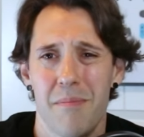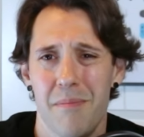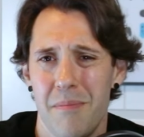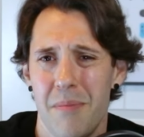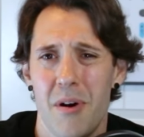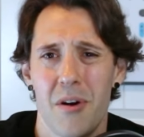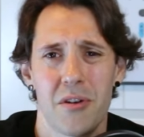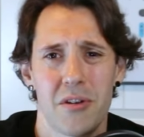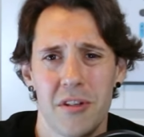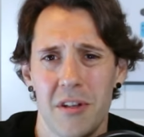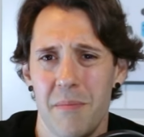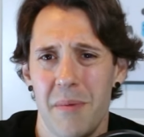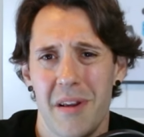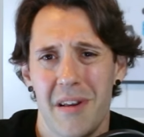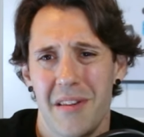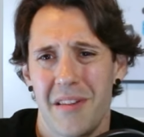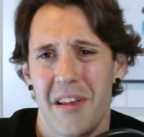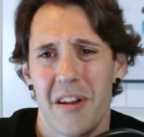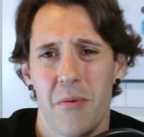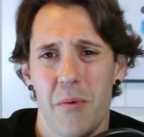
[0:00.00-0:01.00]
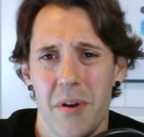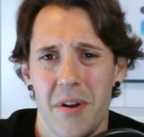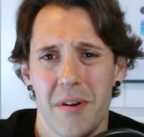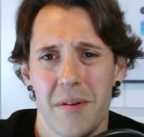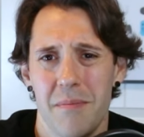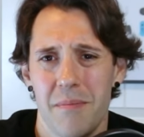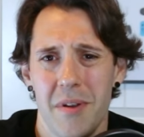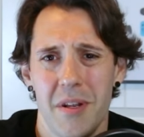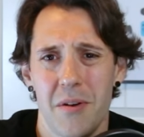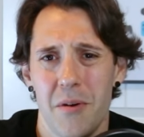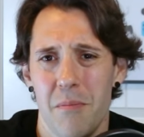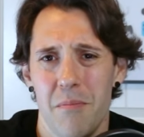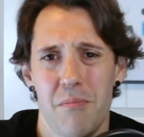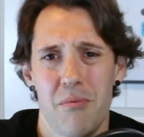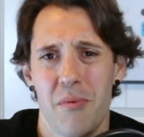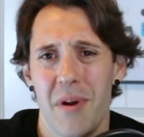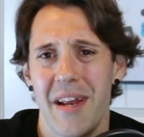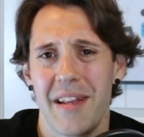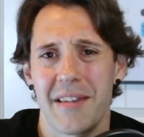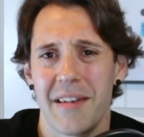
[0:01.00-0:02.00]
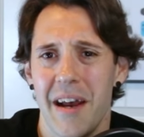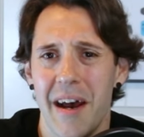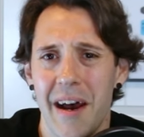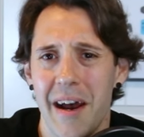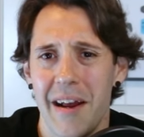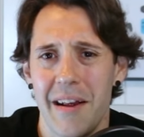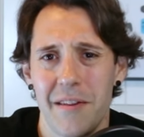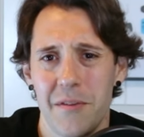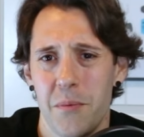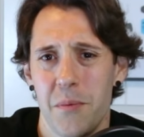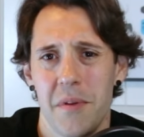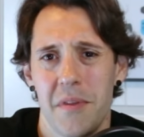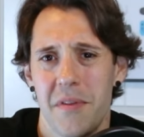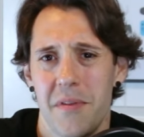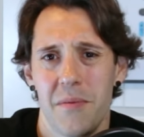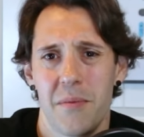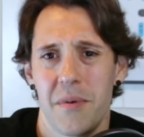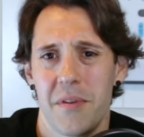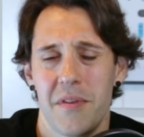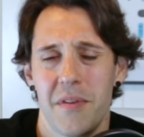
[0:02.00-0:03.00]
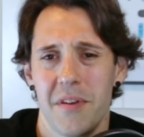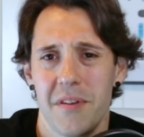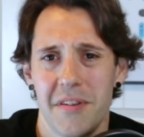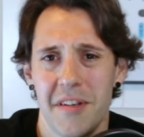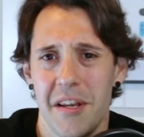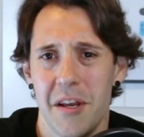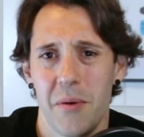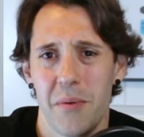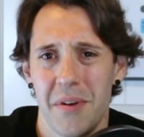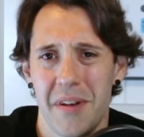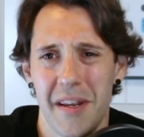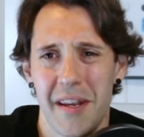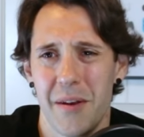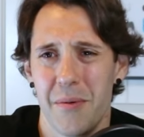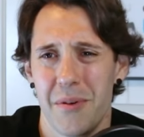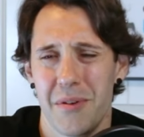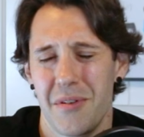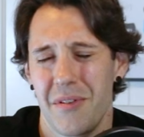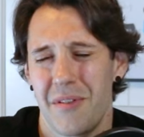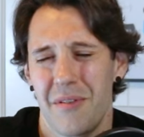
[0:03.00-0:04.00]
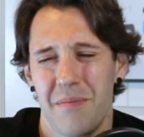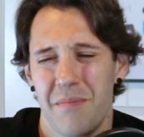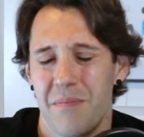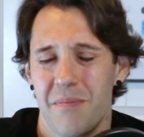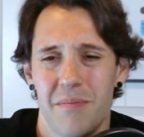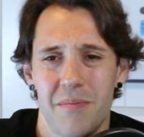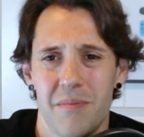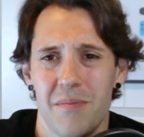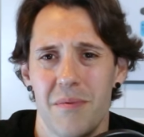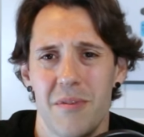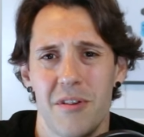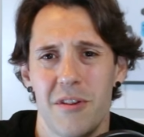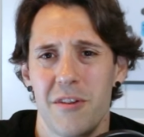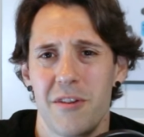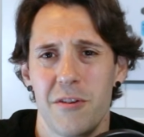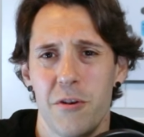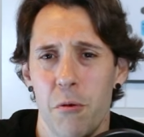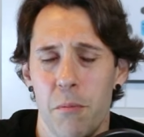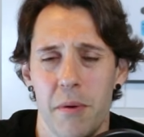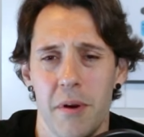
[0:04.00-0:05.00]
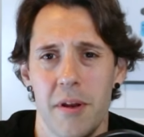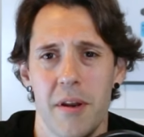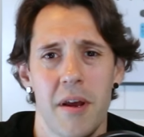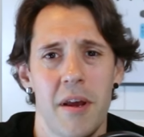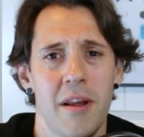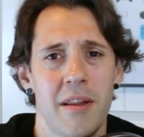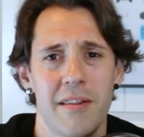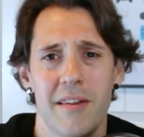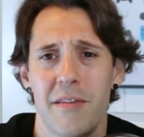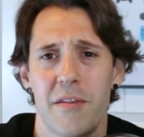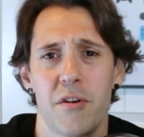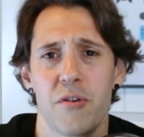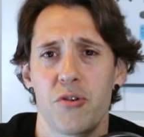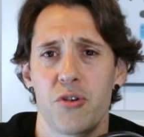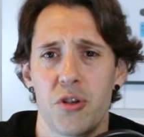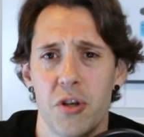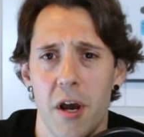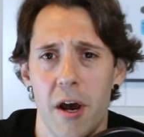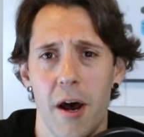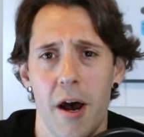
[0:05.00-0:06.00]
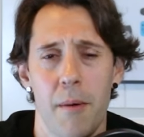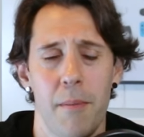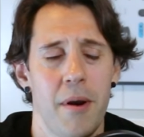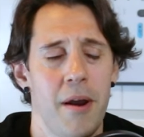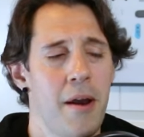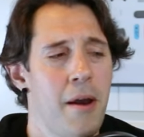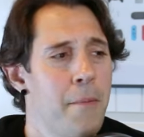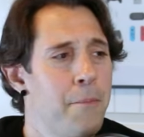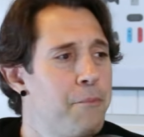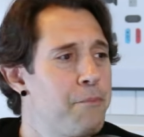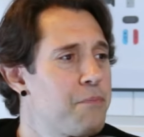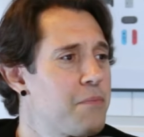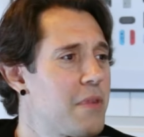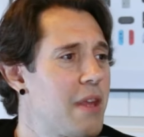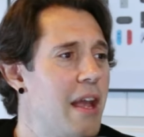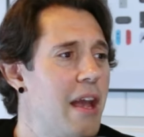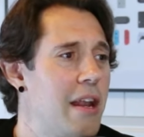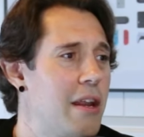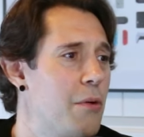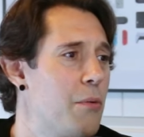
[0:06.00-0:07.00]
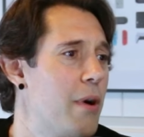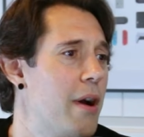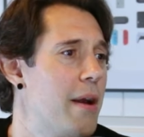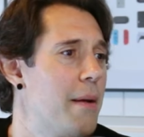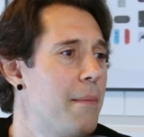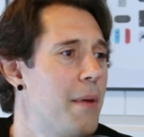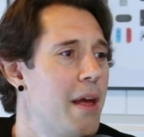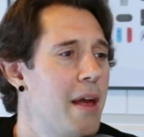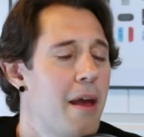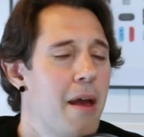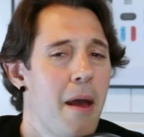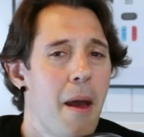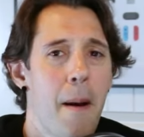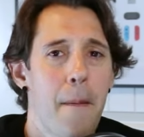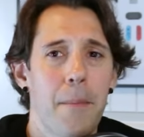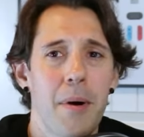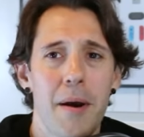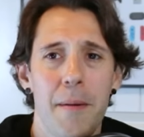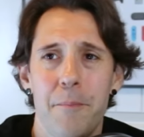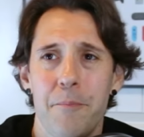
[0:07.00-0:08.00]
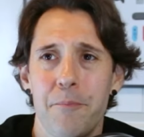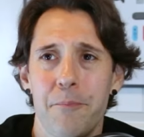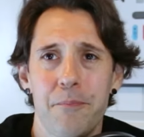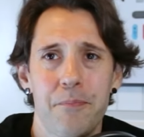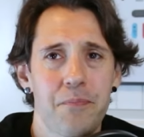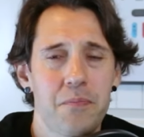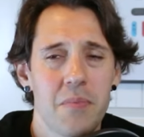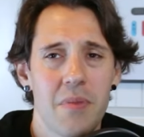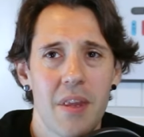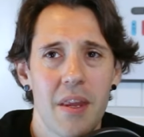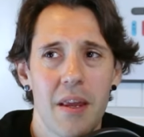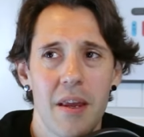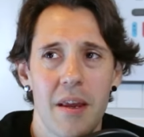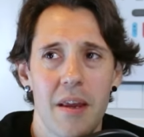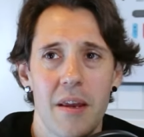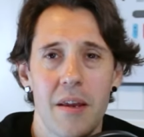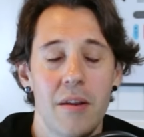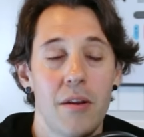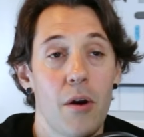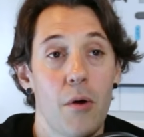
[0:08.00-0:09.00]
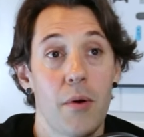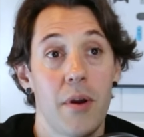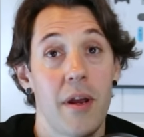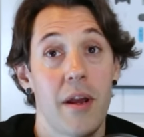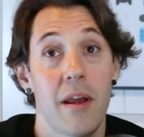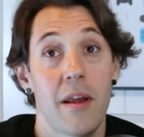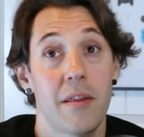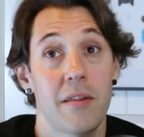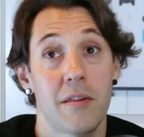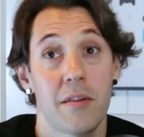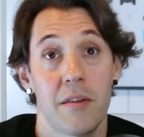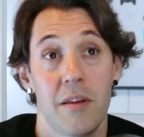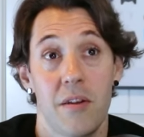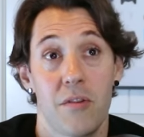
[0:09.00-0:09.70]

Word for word: partially because they don't want to, you know, break ties with the DOD, which is stupid. It's not their job. Anyway, but, you know, it's